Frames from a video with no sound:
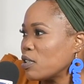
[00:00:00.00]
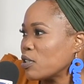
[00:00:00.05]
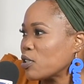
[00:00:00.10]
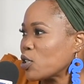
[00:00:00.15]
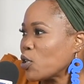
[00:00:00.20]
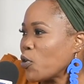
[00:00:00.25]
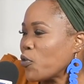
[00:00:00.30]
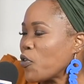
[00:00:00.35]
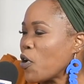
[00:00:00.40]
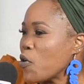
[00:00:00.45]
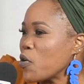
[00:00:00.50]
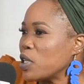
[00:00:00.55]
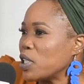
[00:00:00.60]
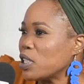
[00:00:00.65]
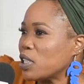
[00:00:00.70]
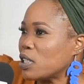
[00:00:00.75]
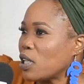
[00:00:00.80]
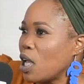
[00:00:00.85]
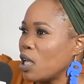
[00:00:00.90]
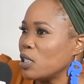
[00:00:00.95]
So for
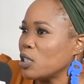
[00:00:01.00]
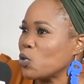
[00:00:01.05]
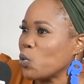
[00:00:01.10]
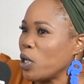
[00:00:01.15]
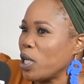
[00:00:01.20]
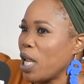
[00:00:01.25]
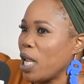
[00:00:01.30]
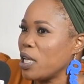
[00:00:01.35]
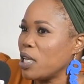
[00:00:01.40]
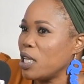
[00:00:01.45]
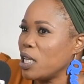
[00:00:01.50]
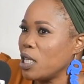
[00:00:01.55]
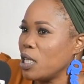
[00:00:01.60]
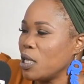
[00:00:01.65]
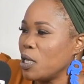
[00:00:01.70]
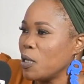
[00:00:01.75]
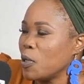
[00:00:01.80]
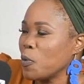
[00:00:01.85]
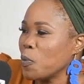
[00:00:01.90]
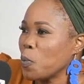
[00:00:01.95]
instance, when I
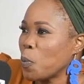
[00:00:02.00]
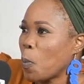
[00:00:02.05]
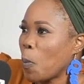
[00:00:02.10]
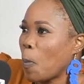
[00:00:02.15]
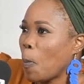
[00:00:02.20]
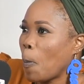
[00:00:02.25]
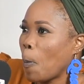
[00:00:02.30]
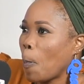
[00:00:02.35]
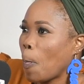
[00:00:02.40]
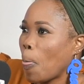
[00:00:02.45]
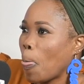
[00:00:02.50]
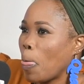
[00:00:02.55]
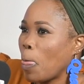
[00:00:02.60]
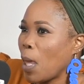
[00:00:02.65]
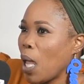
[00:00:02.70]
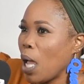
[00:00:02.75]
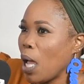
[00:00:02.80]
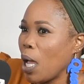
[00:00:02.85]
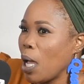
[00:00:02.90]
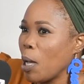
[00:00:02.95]
did
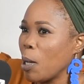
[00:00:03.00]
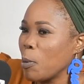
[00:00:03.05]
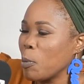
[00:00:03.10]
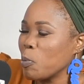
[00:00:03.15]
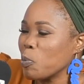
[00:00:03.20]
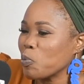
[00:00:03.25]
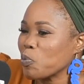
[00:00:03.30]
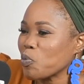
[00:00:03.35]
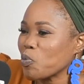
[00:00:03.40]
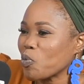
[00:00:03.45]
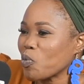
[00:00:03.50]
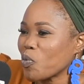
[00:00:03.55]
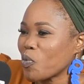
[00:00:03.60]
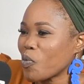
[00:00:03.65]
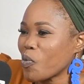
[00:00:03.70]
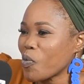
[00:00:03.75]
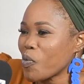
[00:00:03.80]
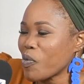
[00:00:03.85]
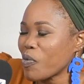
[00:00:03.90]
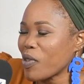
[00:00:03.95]
I
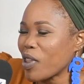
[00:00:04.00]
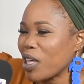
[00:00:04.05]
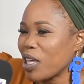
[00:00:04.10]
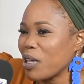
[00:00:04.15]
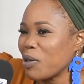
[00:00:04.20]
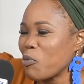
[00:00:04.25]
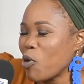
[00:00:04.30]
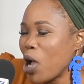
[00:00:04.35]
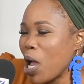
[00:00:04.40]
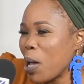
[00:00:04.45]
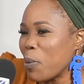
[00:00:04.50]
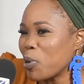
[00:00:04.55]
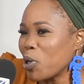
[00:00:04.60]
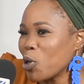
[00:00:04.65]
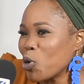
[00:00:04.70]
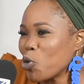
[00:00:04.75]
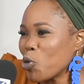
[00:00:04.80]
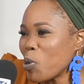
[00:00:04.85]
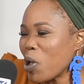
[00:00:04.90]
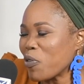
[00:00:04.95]

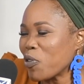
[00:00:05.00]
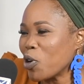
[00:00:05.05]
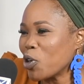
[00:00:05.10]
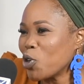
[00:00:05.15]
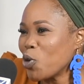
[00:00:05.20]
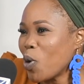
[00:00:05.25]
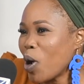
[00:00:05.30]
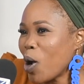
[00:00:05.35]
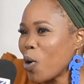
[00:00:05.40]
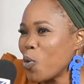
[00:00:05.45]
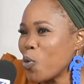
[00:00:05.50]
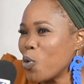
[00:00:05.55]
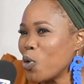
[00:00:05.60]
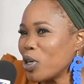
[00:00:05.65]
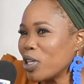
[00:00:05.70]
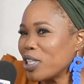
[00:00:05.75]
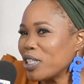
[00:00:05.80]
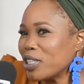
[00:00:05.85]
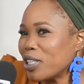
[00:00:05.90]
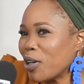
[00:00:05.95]
don't know, I forgot to do an
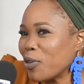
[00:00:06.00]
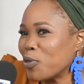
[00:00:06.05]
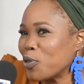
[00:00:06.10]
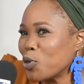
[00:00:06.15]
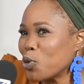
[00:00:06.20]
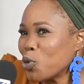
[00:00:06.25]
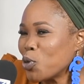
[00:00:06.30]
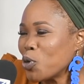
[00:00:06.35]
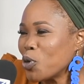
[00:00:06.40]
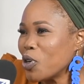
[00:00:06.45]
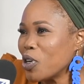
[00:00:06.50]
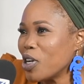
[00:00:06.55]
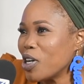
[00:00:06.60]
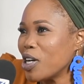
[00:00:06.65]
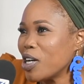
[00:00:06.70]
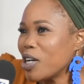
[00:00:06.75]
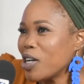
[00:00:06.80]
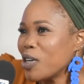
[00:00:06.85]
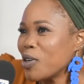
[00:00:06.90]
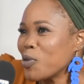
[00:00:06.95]
whole interview
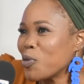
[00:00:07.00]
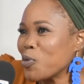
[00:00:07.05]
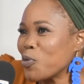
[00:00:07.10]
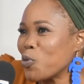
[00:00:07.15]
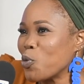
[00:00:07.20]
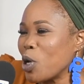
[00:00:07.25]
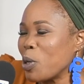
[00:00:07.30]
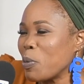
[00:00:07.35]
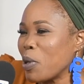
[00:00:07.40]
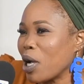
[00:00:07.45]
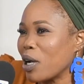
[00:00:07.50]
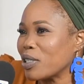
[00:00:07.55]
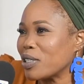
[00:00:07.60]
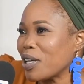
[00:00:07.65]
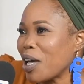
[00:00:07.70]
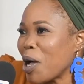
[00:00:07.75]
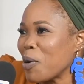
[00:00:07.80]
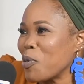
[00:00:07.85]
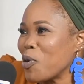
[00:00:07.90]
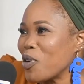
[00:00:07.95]
when I got to
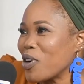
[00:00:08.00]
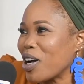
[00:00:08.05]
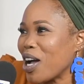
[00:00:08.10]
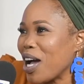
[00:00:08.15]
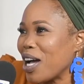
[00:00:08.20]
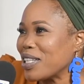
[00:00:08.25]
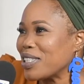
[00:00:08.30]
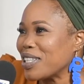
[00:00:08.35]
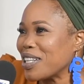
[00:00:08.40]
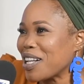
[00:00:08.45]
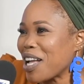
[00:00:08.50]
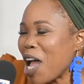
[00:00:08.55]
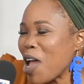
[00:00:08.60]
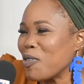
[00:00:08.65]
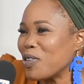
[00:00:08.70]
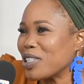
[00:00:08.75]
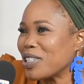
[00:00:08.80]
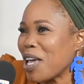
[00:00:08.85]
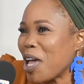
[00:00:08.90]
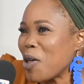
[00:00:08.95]
talk about Kartel, because
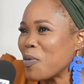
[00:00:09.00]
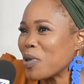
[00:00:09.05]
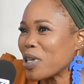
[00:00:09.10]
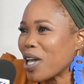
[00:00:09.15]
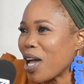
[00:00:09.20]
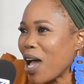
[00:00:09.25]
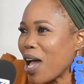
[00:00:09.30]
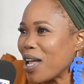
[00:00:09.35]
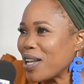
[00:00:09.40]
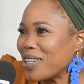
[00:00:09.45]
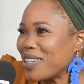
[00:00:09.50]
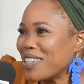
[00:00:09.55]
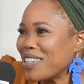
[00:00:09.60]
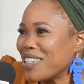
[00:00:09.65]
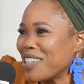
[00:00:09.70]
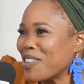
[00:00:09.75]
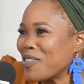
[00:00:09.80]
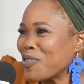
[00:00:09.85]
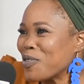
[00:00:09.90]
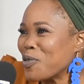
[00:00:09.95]
every time I call his
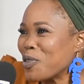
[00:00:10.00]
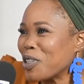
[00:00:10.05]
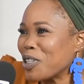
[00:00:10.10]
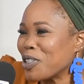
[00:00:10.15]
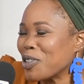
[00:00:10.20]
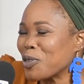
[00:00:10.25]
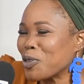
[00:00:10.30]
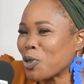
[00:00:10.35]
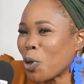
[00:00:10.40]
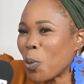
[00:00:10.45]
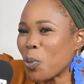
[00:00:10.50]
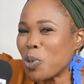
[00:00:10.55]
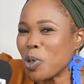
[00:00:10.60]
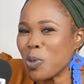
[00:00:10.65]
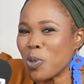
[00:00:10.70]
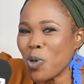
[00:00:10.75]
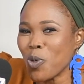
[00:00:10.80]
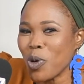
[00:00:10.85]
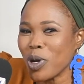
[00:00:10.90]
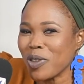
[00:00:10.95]
name, some
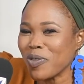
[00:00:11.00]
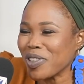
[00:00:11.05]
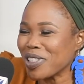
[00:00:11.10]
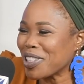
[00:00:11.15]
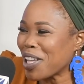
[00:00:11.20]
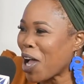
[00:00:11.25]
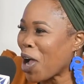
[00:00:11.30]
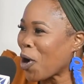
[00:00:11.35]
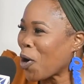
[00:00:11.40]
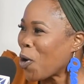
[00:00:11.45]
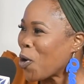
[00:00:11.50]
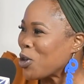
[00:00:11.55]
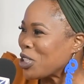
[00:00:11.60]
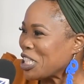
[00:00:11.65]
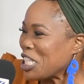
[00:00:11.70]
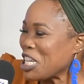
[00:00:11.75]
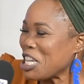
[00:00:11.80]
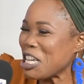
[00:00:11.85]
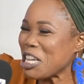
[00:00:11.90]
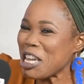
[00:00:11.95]
people ready to talk about.
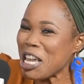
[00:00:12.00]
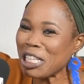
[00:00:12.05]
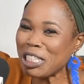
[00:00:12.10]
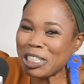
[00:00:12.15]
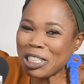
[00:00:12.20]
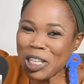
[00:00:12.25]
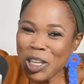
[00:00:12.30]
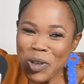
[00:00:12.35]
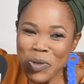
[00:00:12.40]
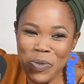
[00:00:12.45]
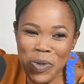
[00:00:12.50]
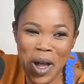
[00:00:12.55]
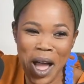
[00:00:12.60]
She hate him.